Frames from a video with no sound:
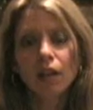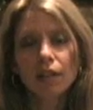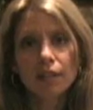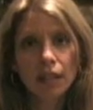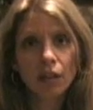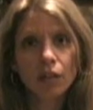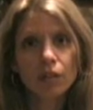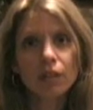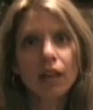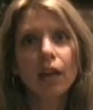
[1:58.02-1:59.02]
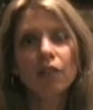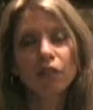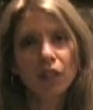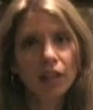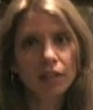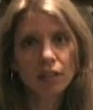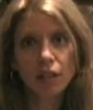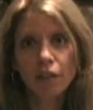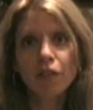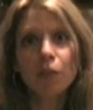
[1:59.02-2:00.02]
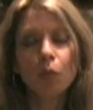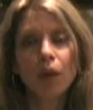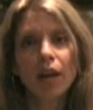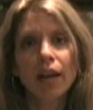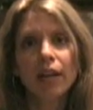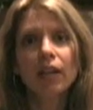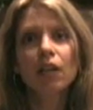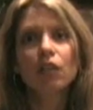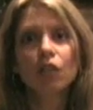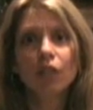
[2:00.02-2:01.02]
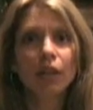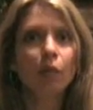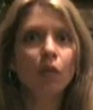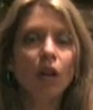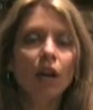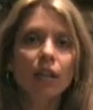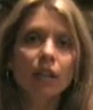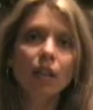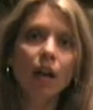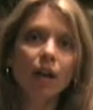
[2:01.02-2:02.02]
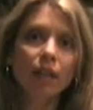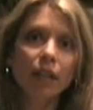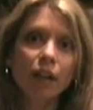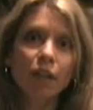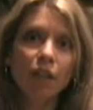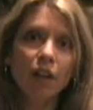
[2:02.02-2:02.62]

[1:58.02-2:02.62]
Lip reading: cells and slough them away so that it will unclog the hair